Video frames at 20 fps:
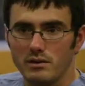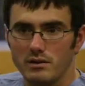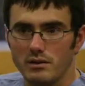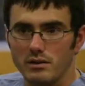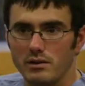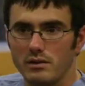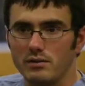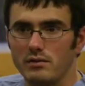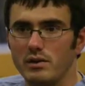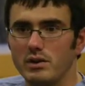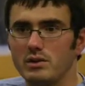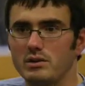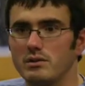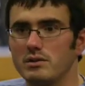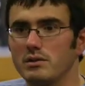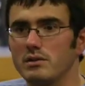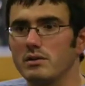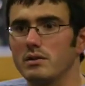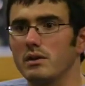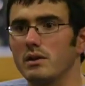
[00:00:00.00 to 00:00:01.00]
the
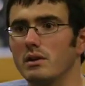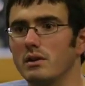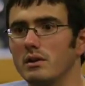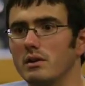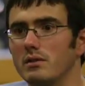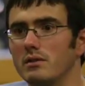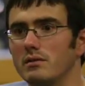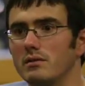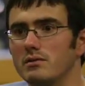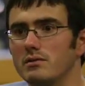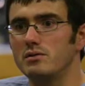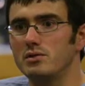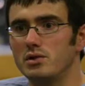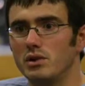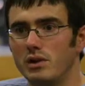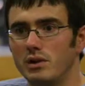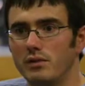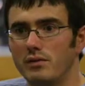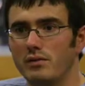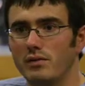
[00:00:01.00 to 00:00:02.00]
division uh,
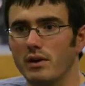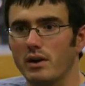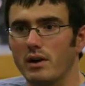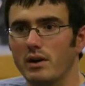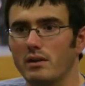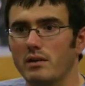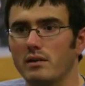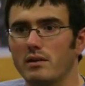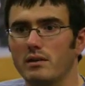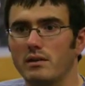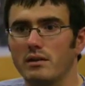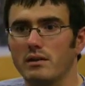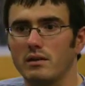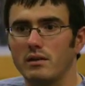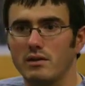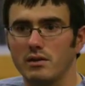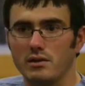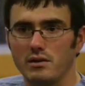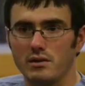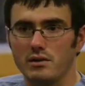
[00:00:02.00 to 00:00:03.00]
chief at uh,
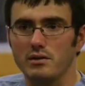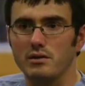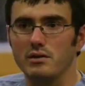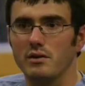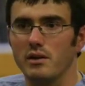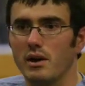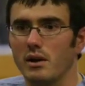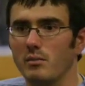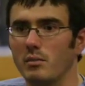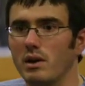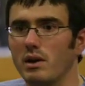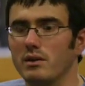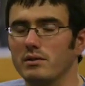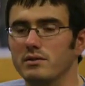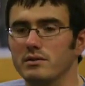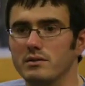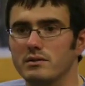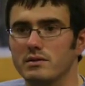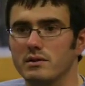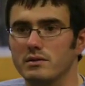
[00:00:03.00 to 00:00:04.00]
here at
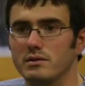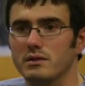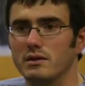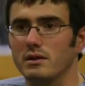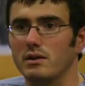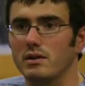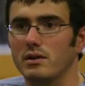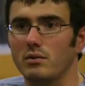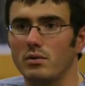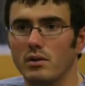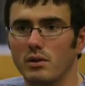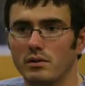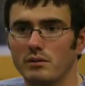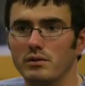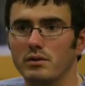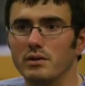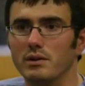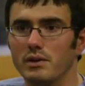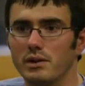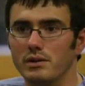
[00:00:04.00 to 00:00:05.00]
UAMS is just a, a
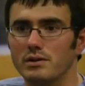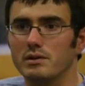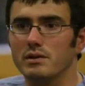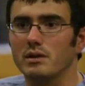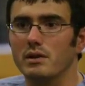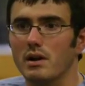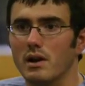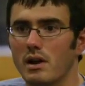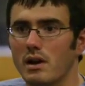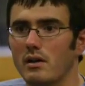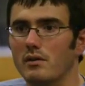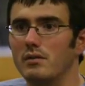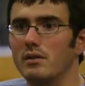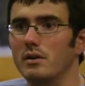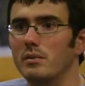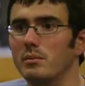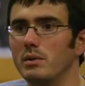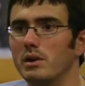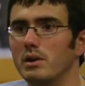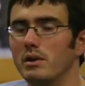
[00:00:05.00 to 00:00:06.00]
wonderful addition to have
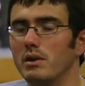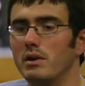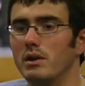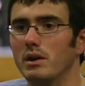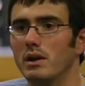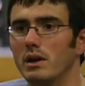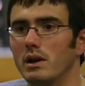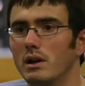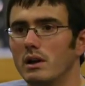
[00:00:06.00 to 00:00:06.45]
him here.